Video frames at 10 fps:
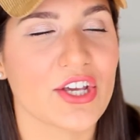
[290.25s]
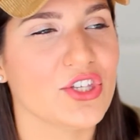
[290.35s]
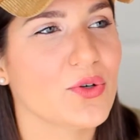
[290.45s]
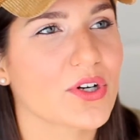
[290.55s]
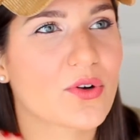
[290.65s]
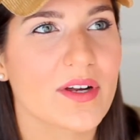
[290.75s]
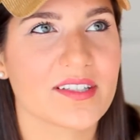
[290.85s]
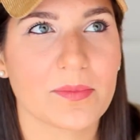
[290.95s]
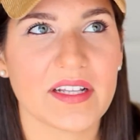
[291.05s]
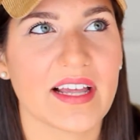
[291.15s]
you are going
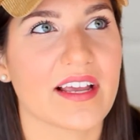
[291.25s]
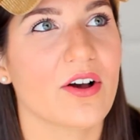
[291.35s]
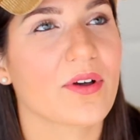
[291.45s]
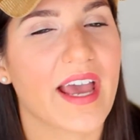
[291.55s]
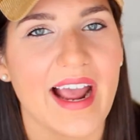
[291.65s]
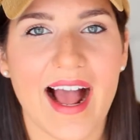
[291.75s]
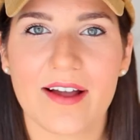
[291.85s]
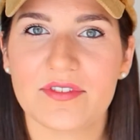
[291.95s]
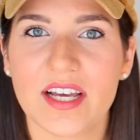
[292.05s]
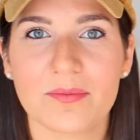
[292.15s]
to be like, okay,
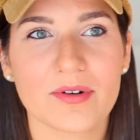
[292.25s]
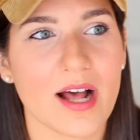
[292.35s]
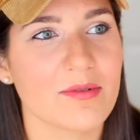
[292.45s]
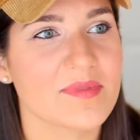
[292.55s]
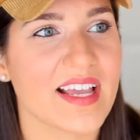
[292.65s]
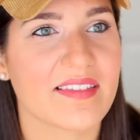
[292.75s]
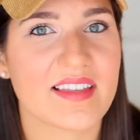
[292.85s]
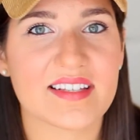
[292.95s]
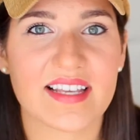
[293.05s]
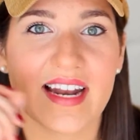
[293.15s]
I've done problems like
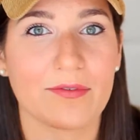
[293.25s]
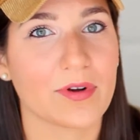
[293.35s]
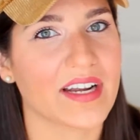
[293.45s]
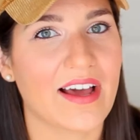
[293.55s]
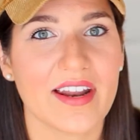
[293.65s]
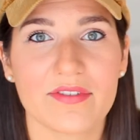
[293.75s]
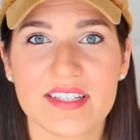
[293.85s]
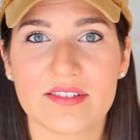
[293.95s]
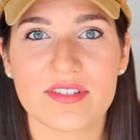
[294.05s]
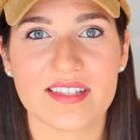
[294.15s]
this and I've written out every
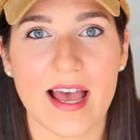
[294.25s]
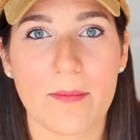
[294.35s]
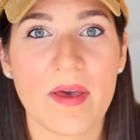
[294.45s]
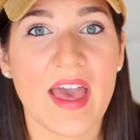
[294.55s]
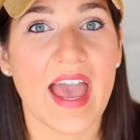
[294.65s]
single step,